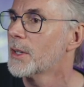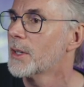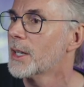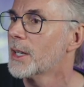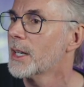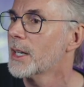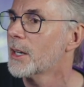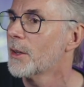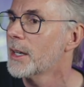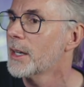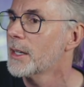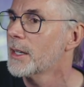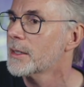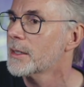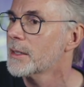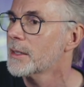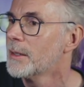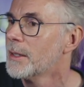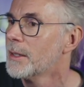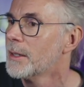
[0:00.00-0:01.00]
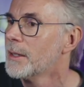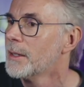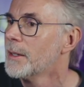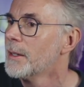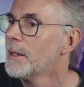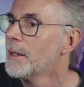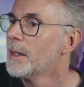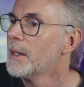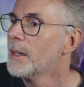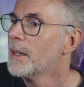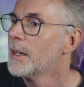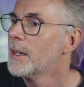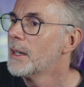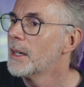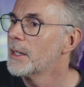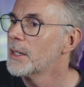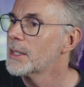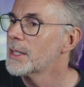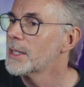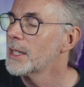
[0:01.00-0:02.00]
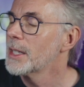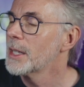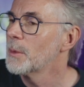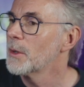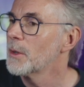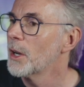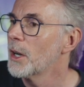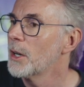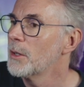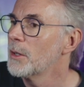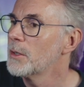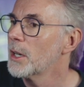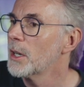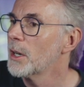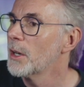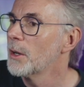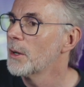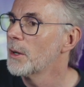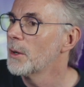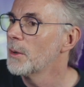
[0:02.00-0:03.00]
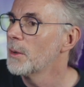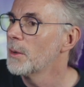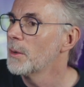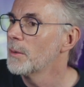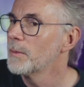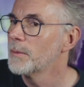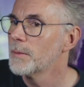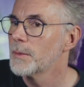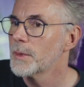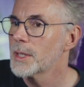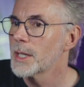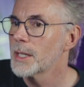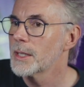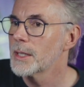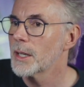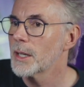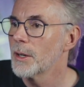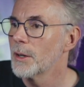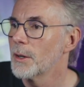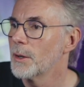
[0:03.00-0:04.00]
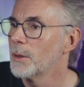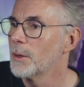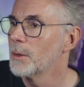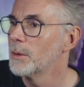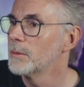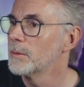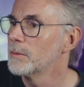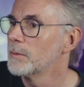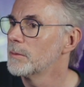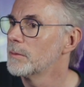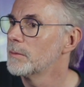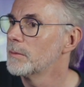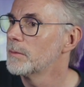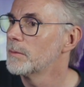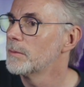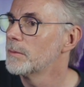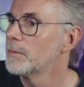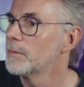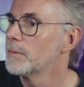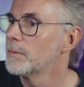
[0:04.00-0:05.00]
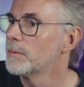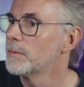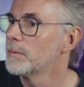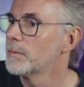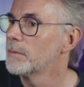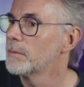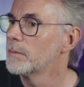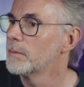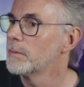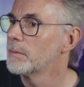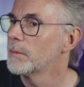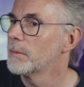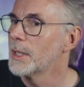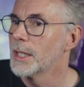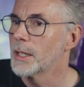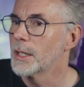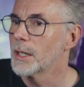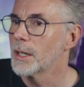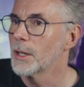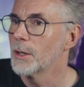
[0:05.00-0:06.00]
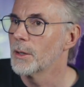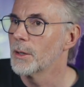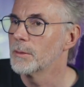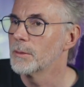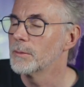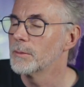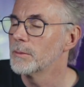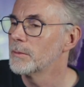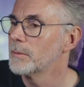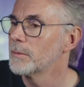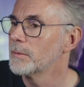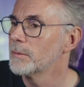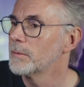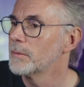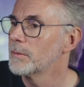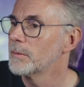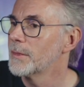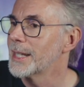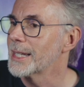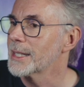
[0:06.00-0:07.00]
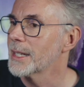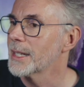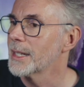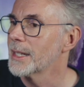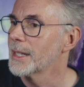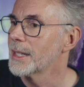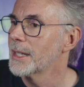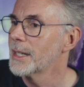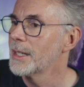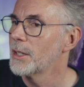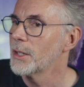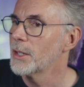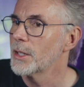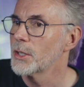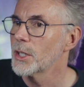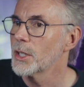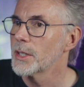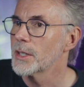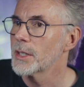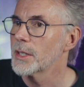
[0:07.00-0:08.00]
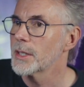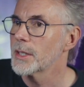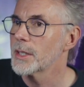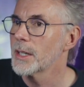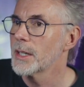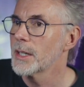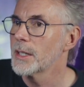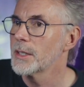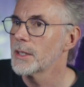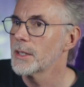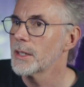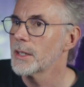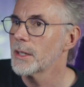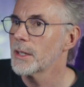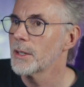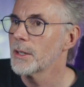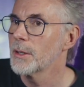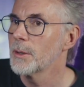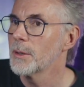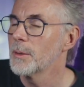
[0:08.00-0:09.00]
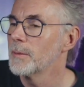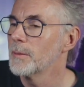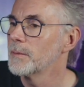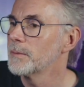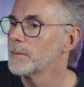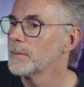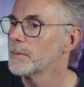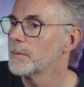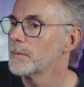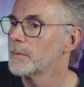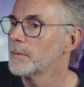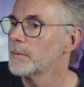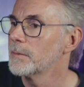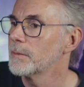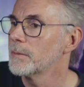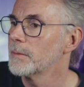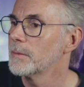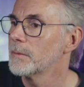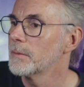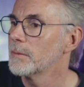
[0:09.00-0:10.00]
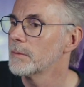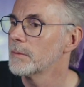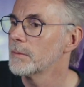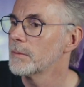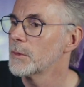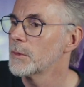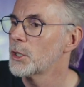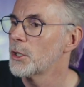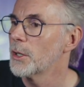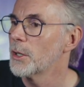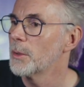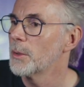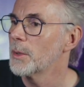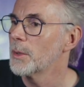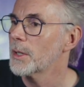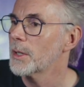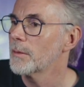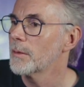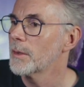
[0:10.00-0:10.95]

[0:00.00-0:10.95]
on that and you'll see that we've got outer glow, center glow, inner glow, things like that. You can change the size of the glow, choke, and